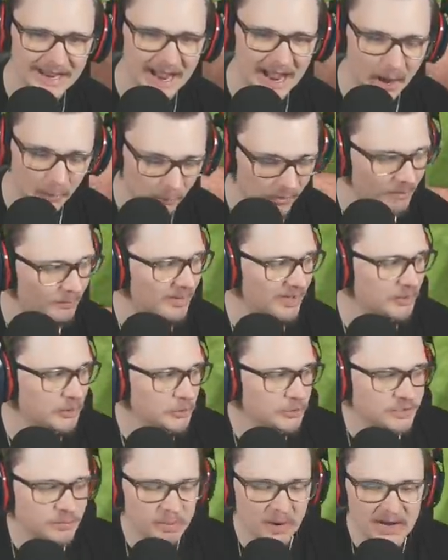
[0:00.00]
I wouldn't be
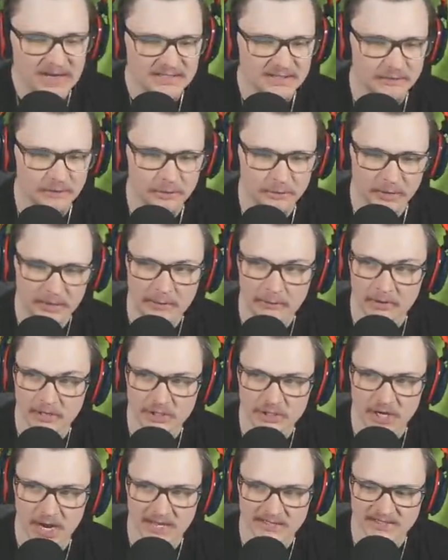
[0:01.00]
too surprised that the three-run
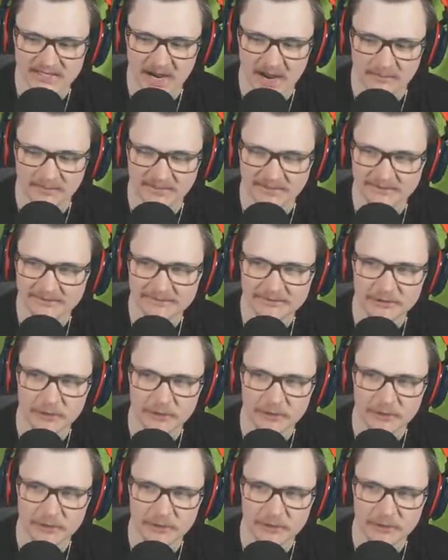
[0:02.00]
shot's coming.